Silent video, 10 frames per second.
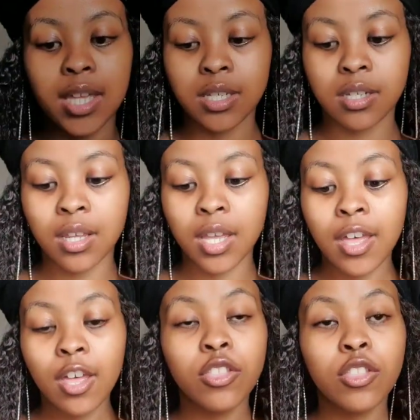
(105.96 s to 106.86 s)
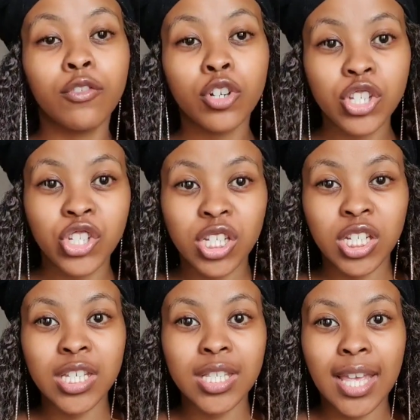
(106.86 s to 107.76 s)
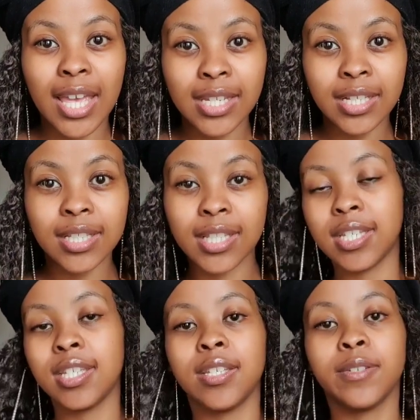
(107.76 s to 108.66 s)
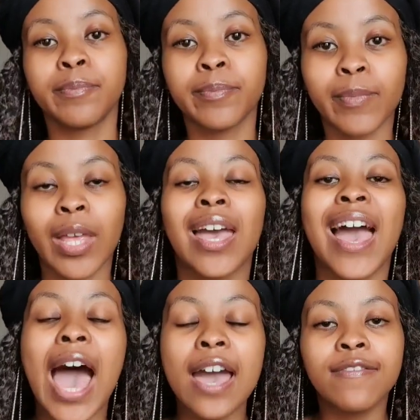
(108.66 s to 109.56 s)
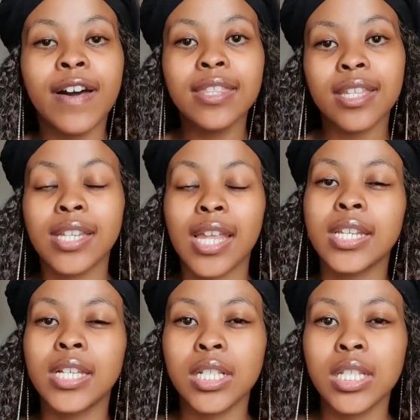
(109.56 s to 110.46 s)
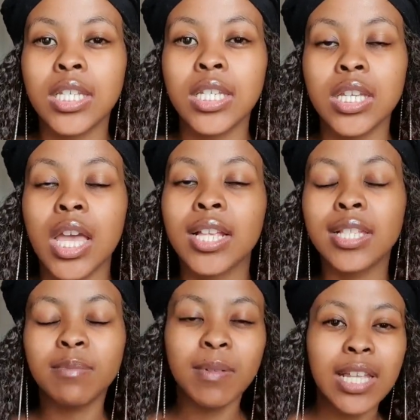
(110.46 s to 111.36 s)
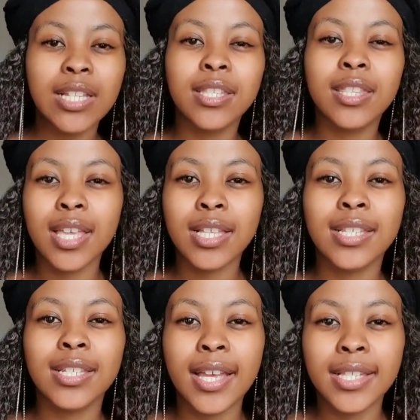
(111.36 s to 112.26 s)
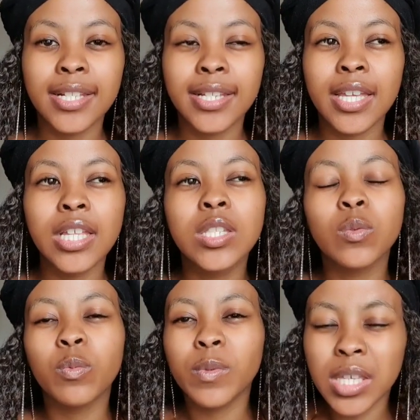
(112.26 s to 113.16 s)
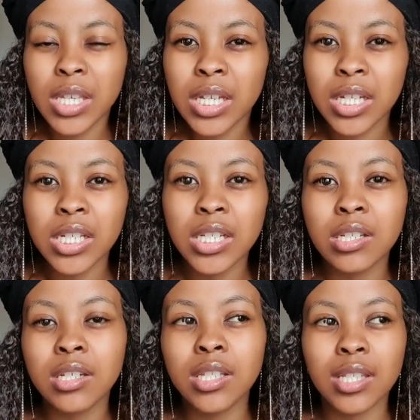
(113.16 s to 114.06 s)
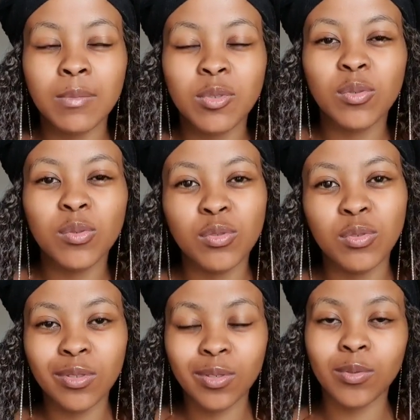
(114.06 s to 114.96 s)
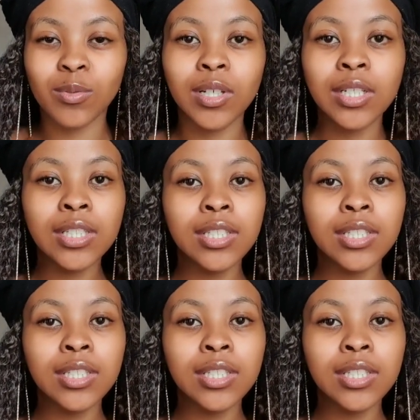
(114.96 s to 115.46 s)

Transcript: and the version is NLT I find that NLT explains things nicely. It's weird because I'm so used to